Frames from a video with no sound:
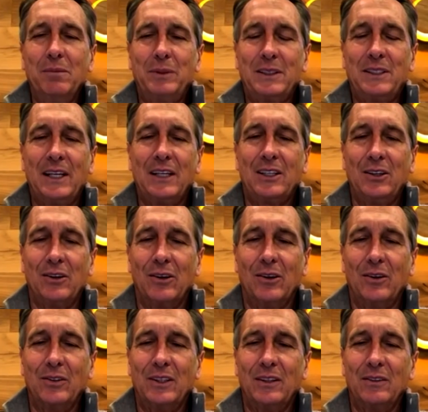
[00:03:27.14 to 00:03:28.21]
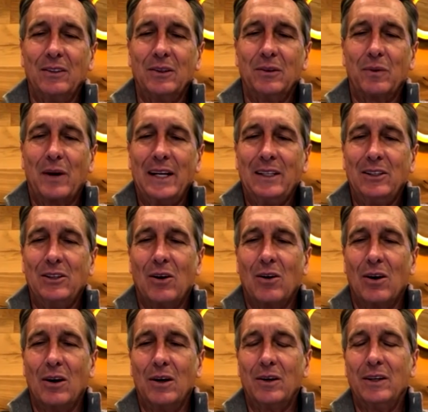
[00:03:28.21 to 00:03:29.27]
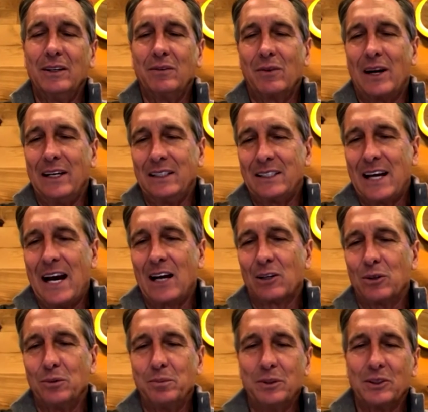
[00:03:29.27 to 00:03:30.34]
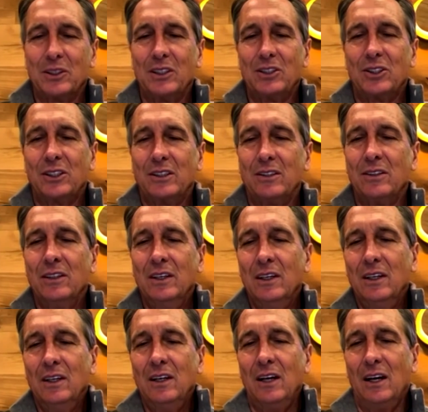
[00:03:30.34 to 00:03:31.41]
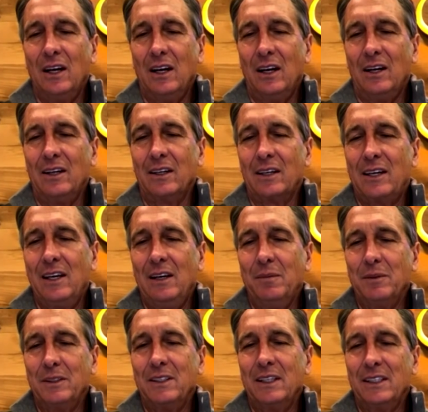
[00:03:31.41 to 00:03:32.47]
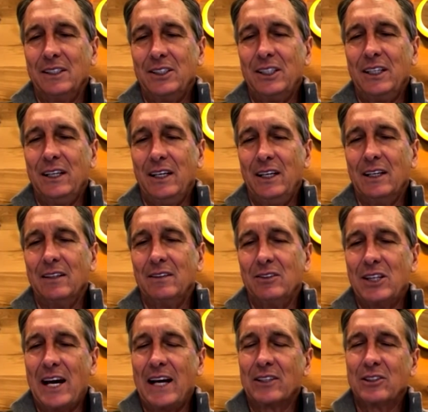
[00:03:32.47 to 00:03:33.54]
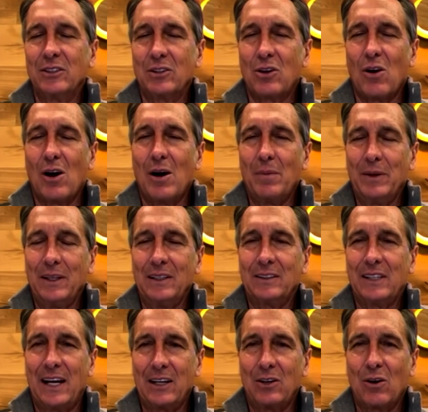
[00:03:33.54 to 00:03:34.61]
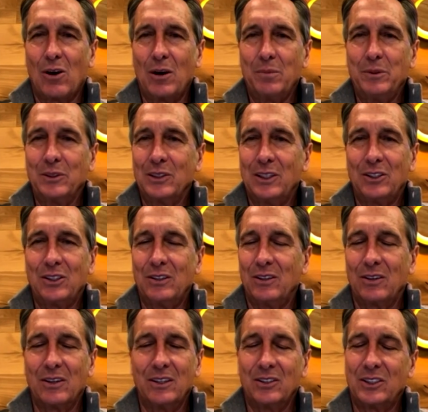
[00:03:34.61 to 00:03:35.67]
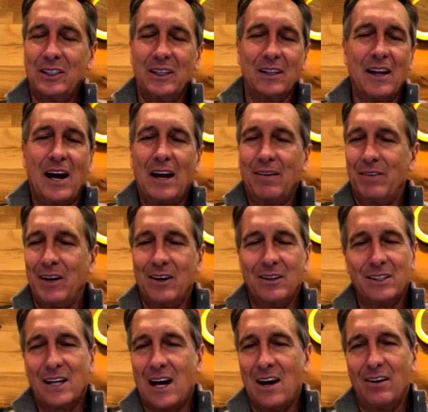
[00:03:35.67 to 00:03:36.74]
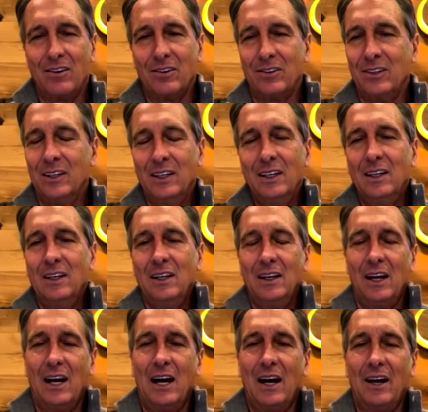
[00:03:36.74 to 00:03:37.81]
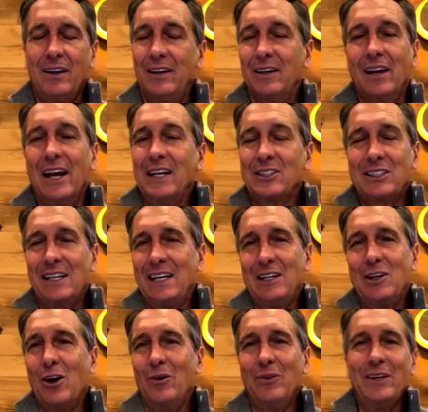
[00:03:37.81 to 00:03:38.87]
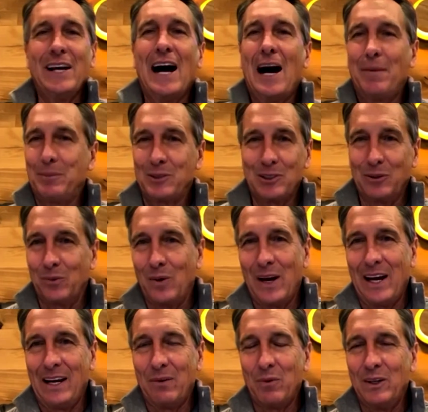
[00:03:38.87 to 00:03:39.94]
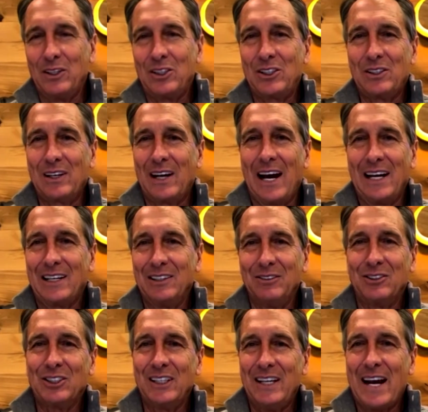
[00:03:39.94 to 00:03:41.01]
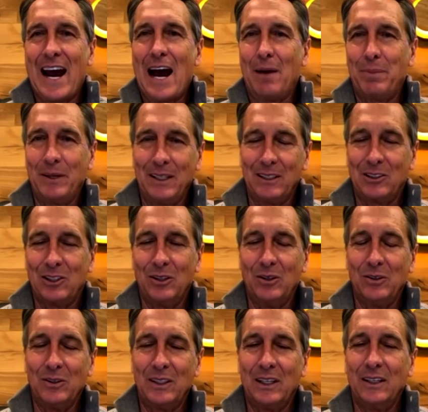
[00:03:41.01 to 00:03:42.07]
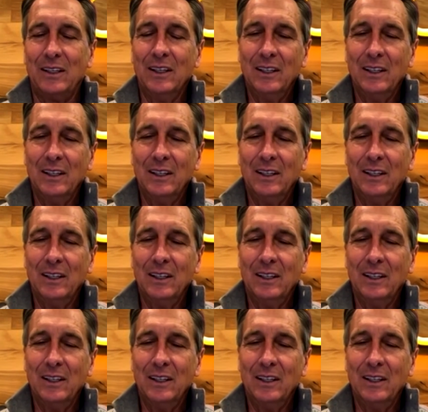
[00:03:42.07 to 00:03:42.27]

particular the right guard and right tackle position, Akeem Adeniji and Jackson Carman at that guard position are going to see a lot of Aaron Donald, unless they go the opposite way, which I could see happening too, that